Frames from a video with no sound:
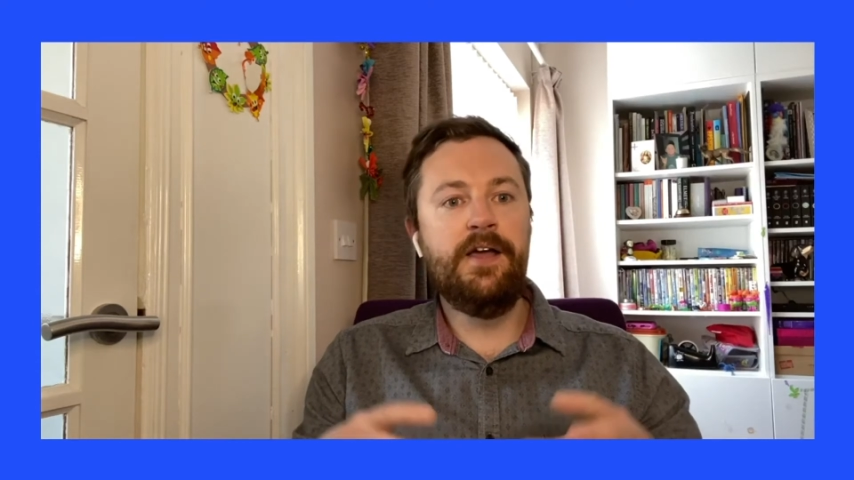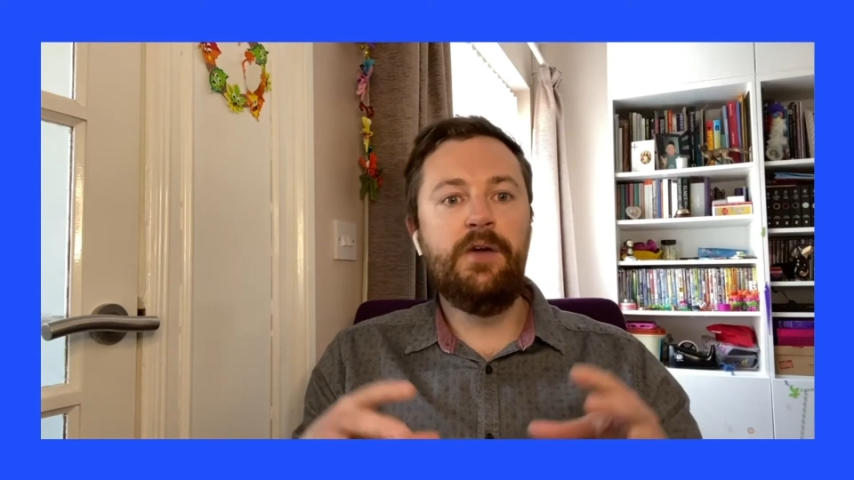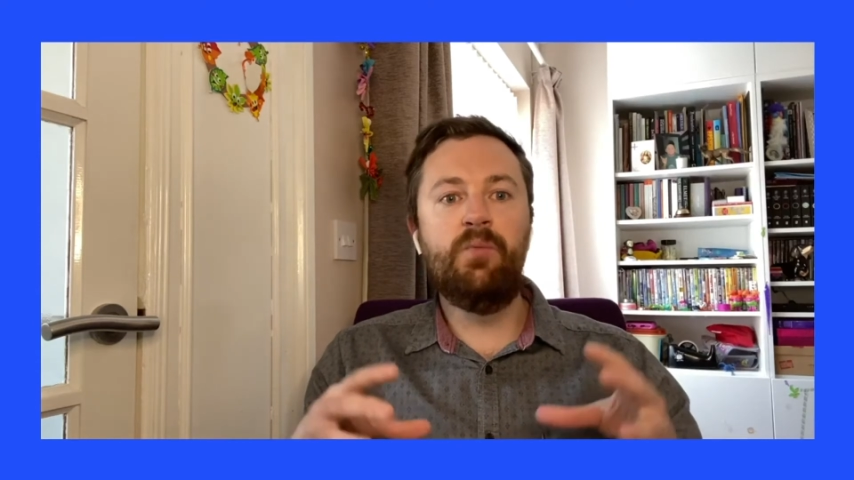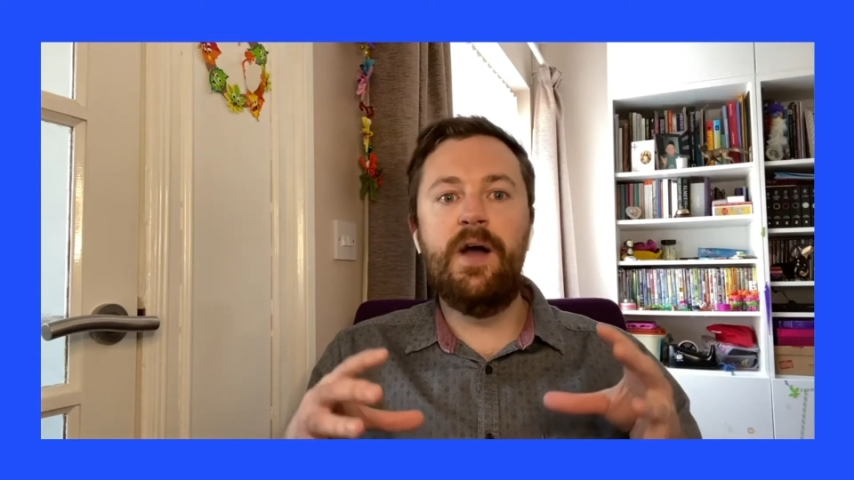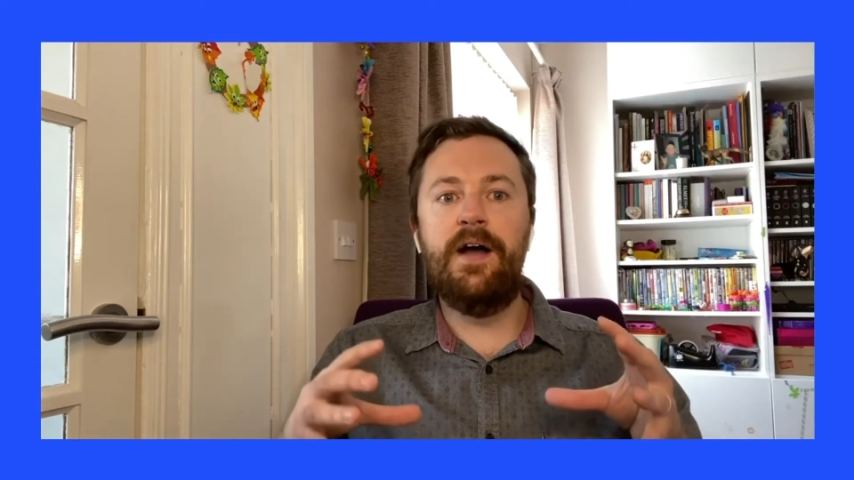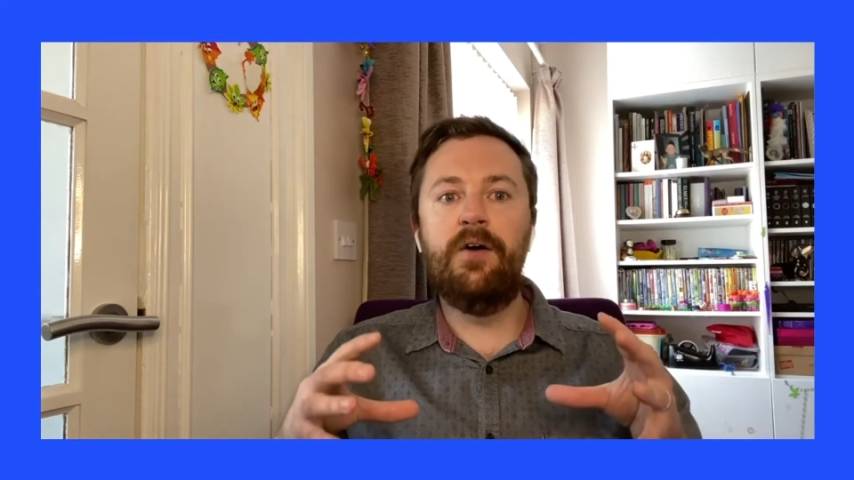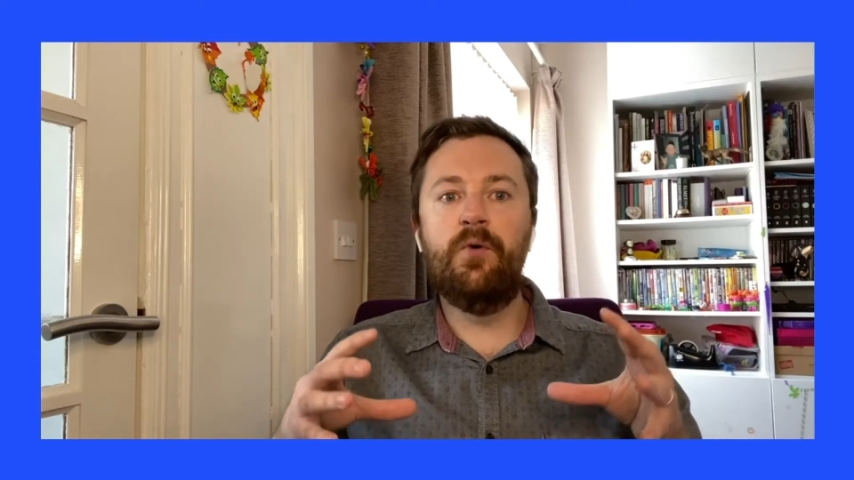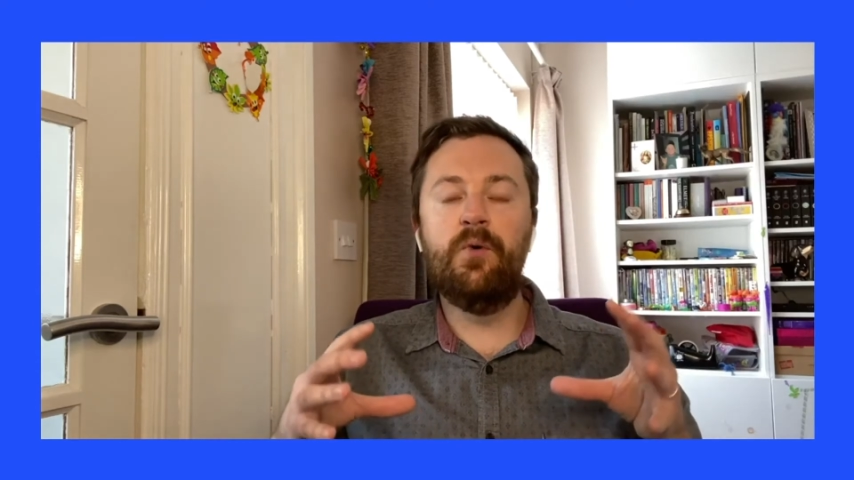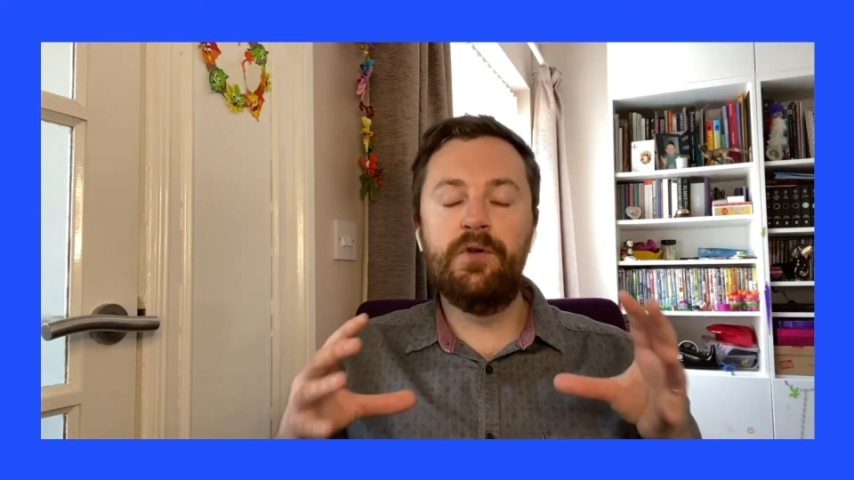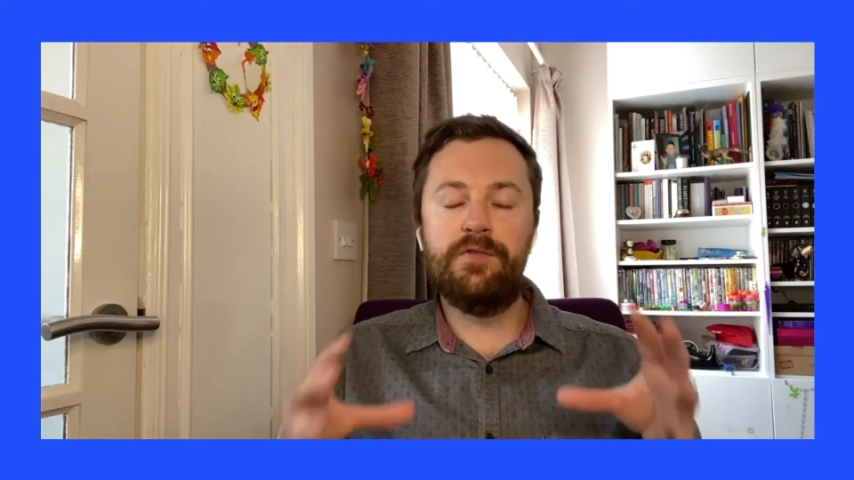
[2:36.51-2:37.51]
where
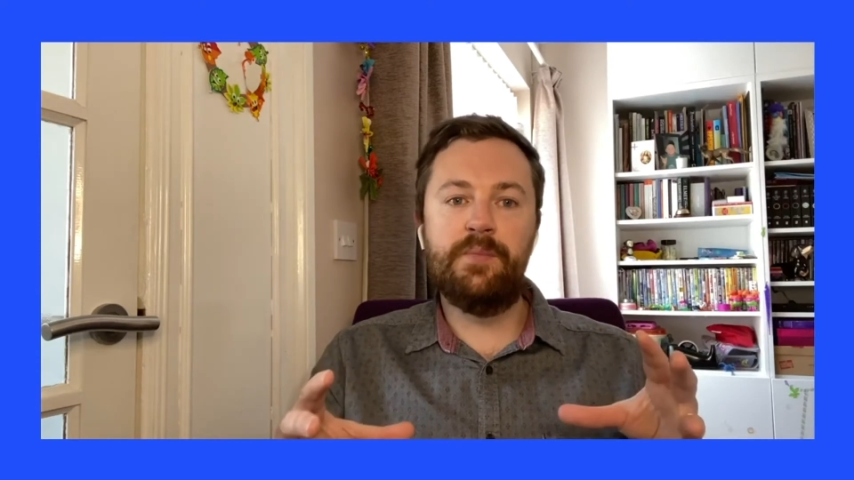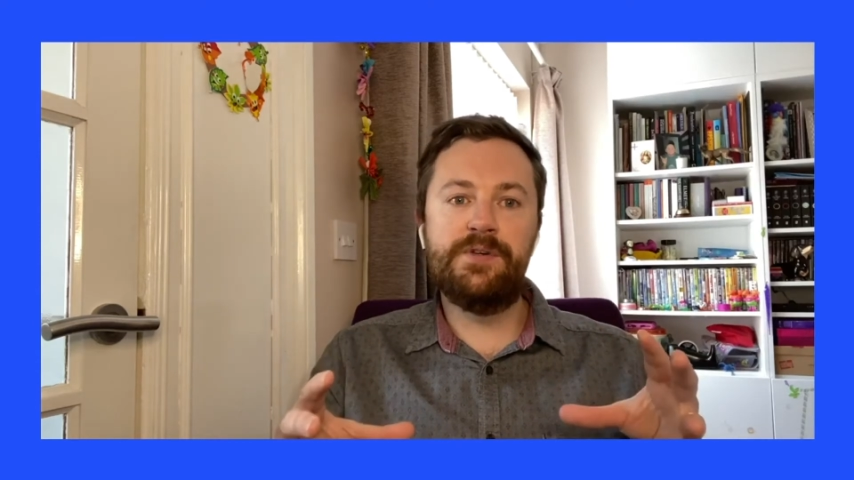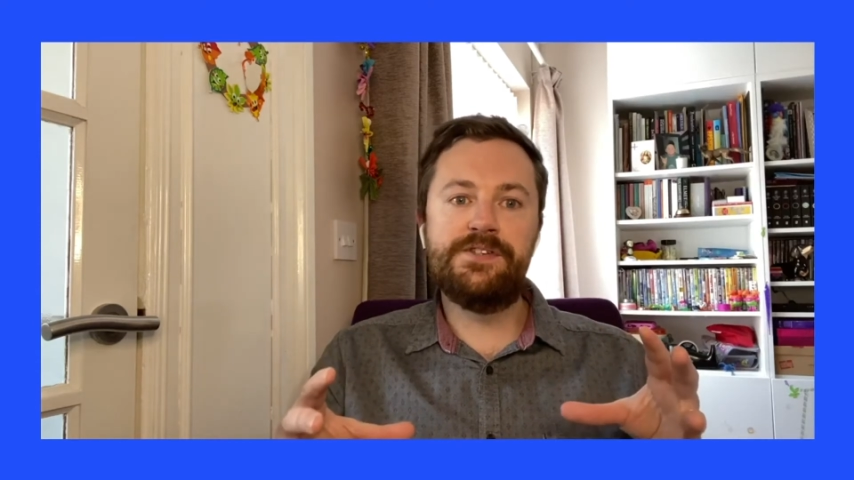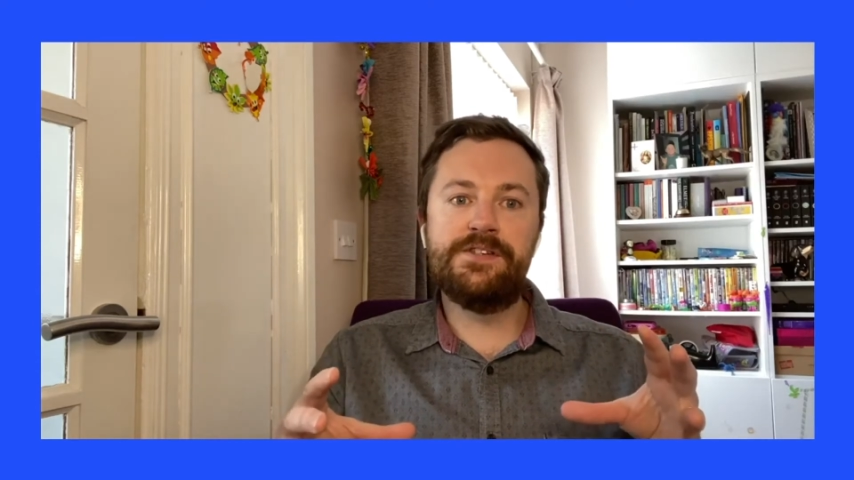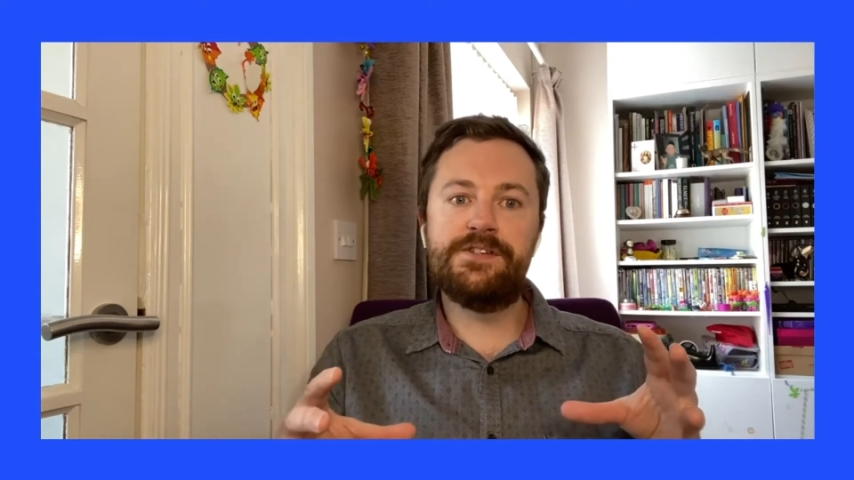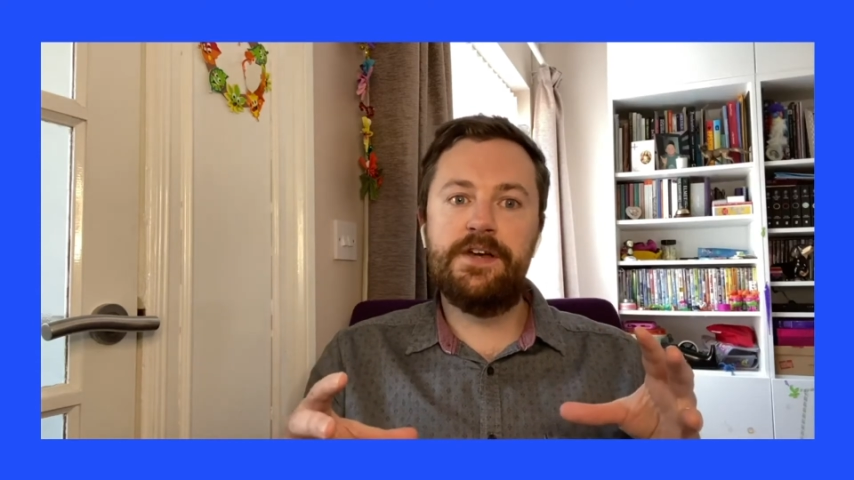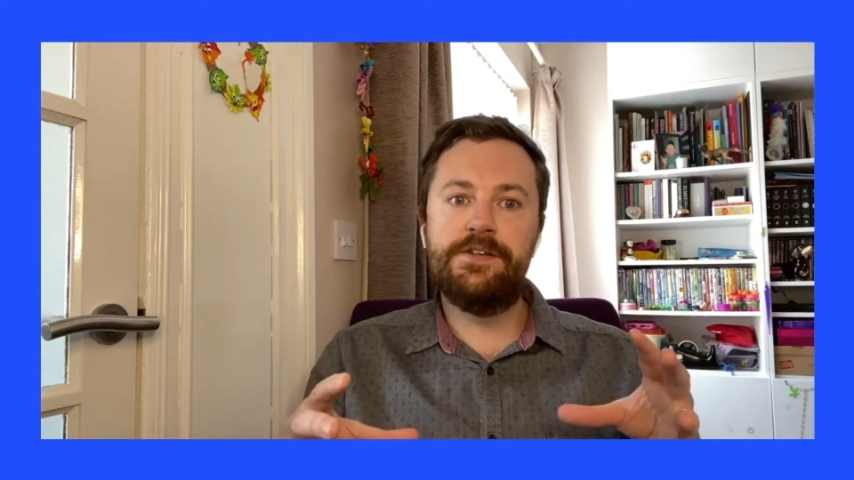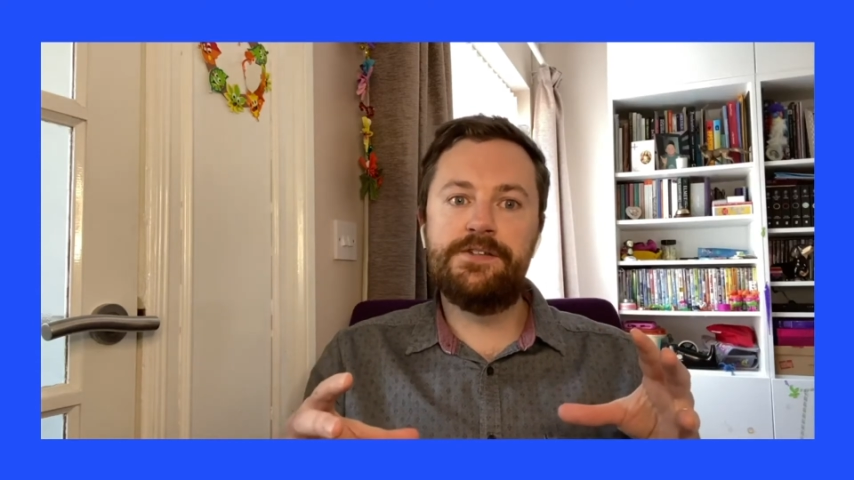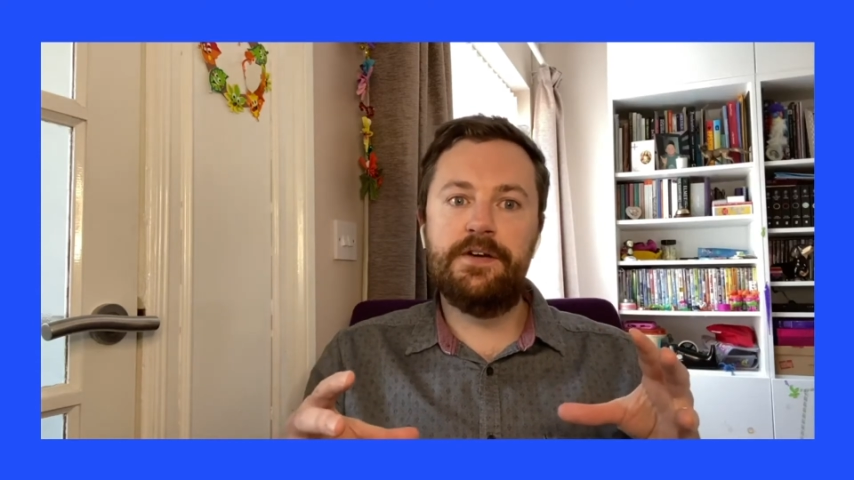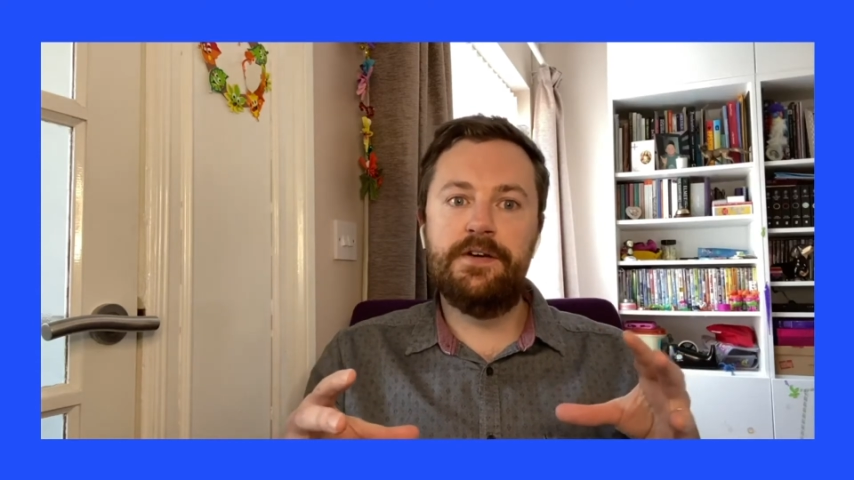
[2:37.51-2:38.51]
all of our business
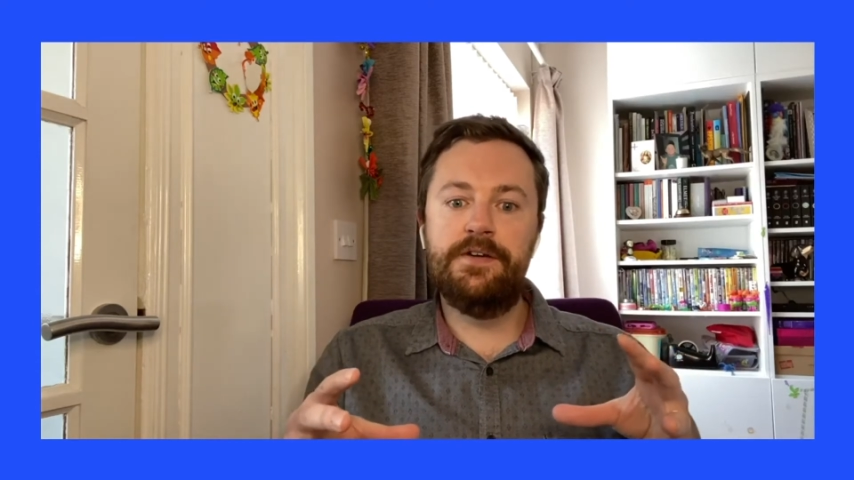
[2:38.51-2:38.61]
data